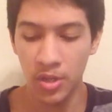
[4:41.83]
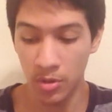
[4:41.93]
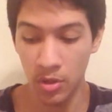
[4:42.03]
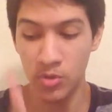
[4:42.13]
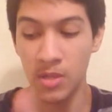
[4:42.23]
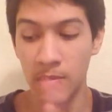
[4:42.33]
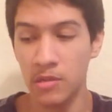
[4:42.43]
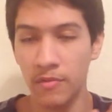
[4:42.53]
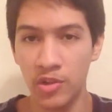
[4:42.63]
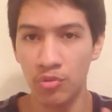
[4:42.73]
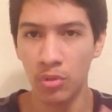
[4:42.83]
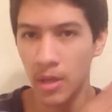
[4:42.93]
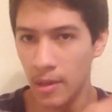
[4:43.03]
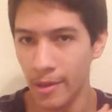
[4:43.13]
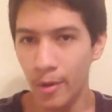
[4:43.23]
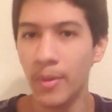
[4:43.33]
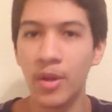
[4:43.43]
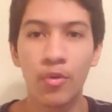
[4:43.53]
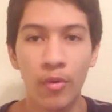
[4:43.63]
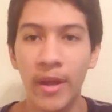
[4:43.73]
you can use them individually and they'll be
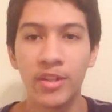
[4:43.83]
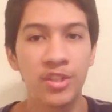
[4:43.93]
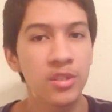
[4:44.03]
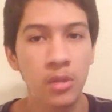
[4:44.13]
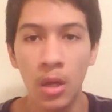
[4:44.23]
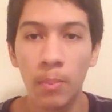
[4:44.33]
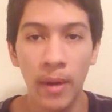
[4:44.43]
great just